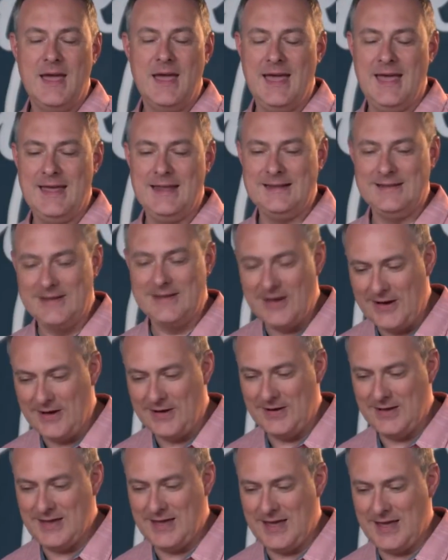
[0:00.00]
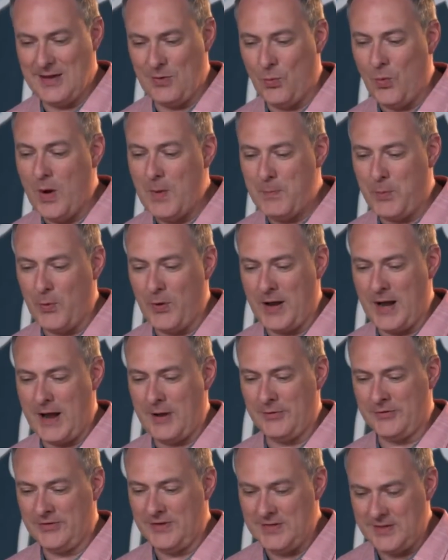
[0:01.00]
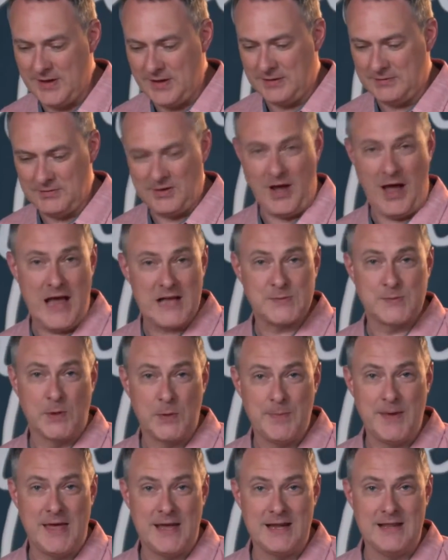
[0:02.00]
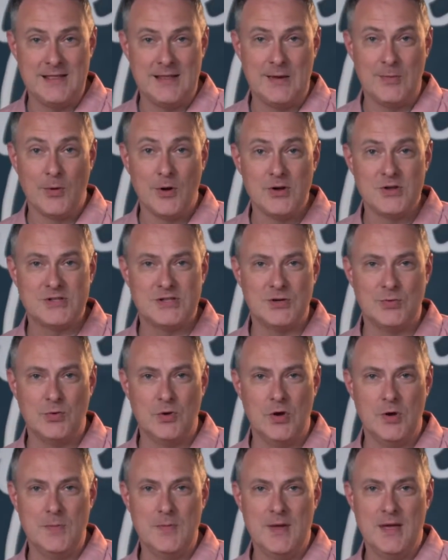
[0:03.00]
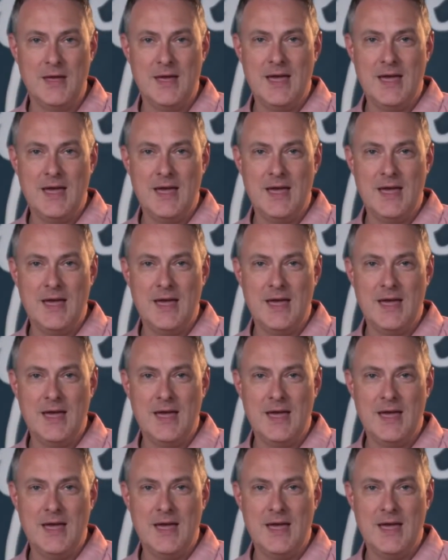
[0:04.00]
And at one point I was in the hospital bed in the emergency room,